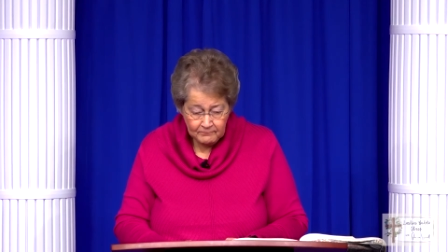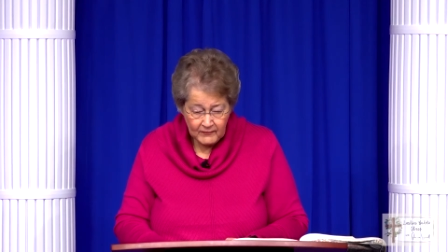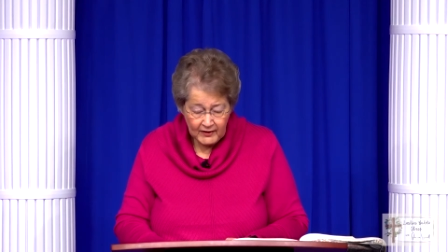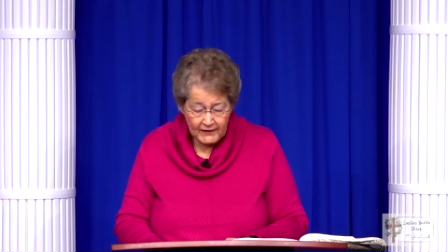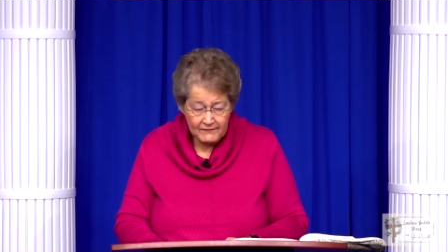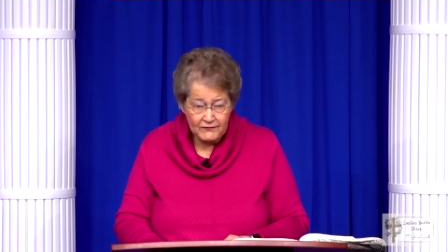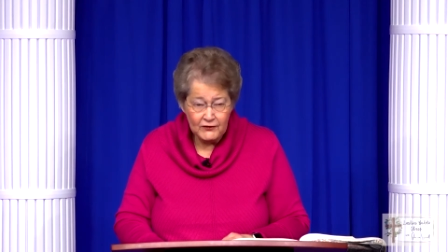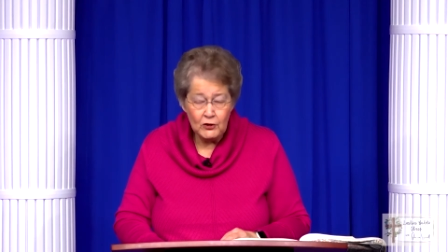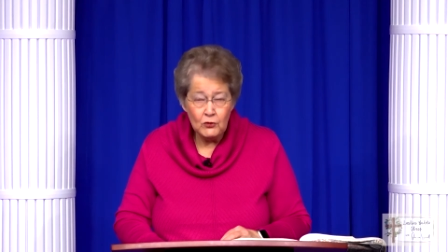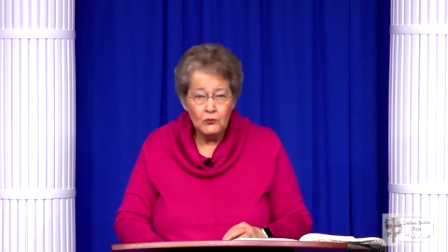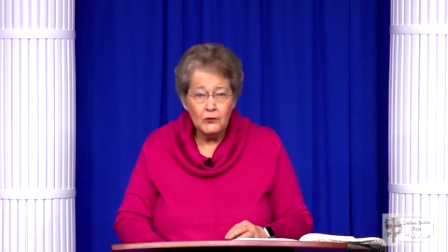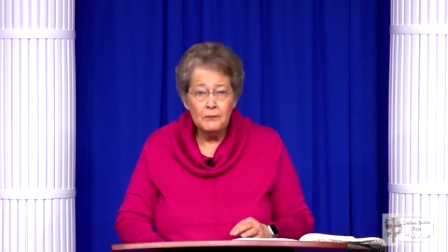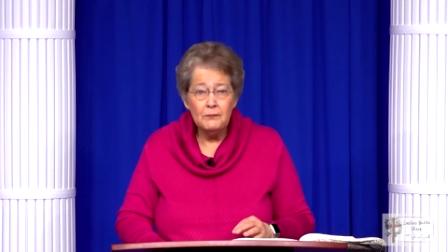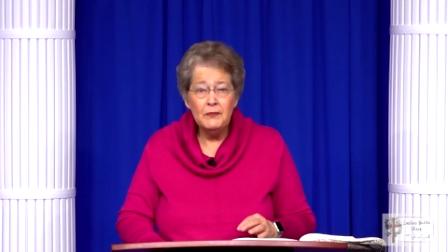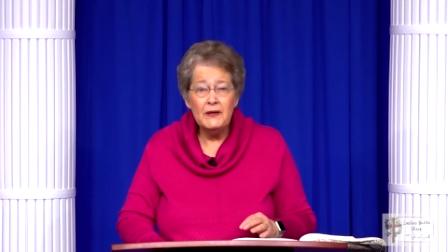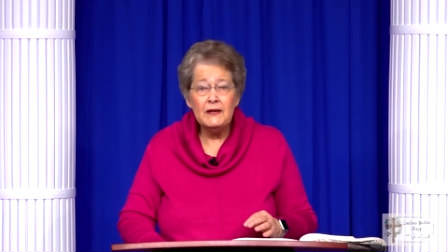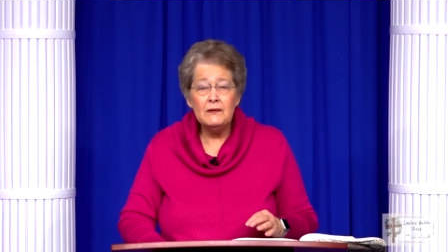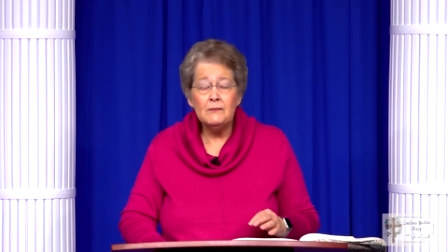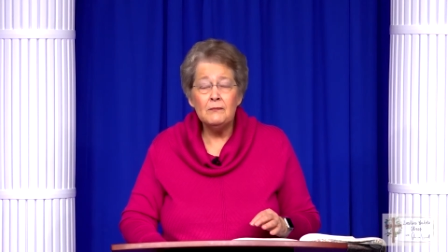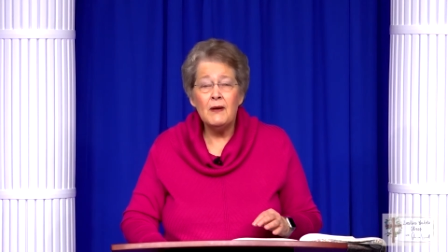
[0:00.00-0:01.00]
if you were
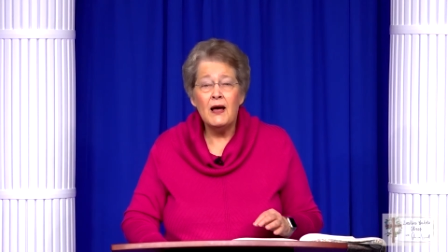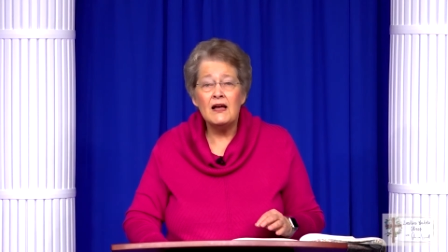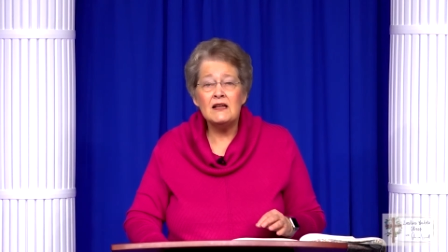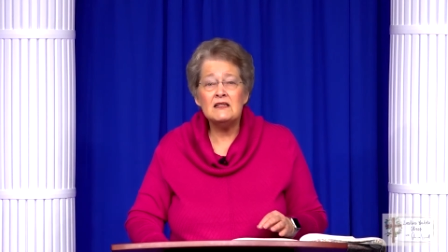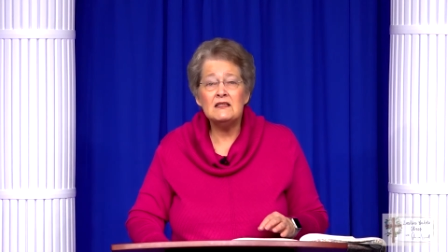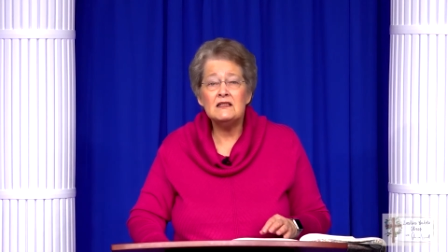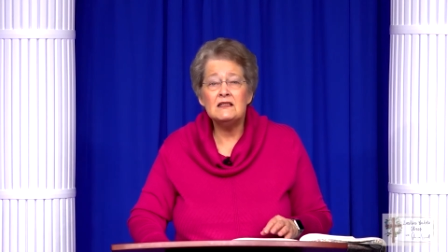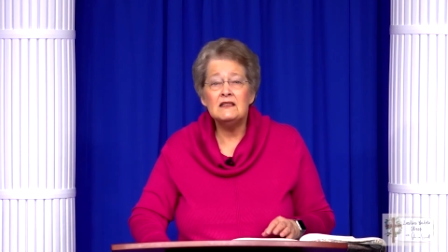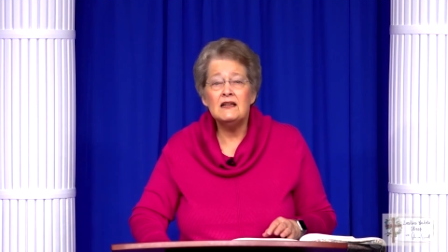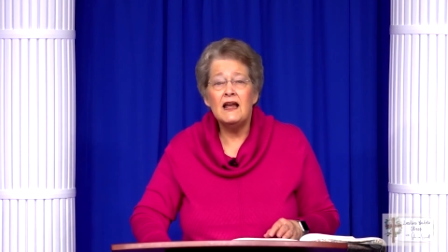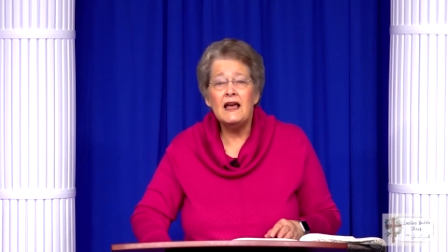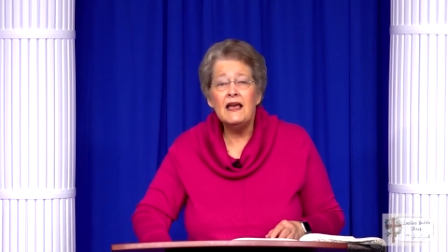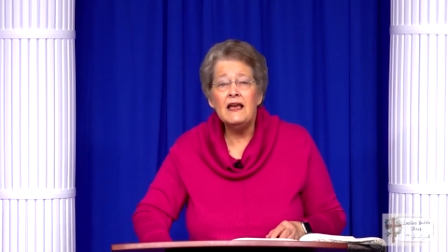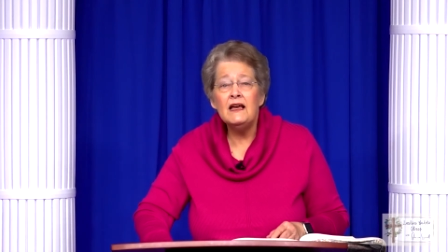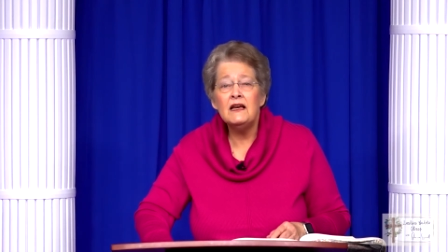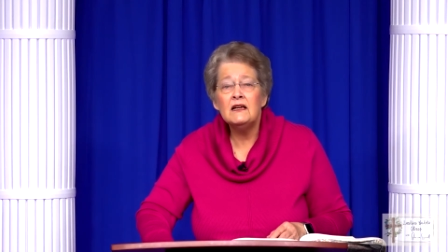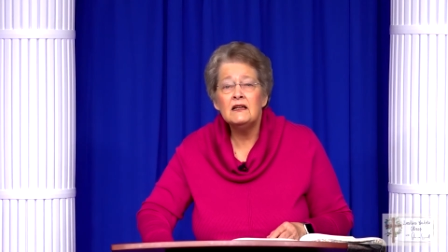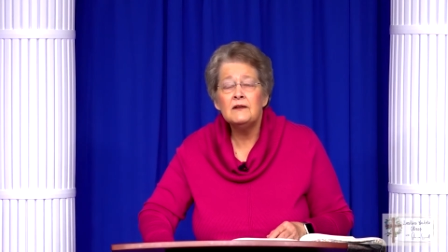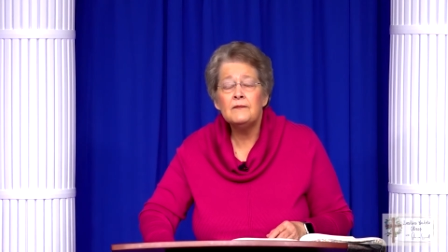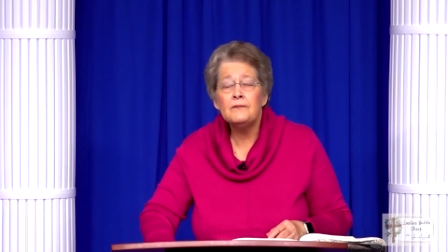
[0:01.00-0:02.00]
bitten by a
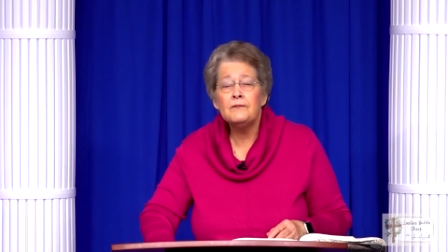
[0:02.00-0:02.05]
snake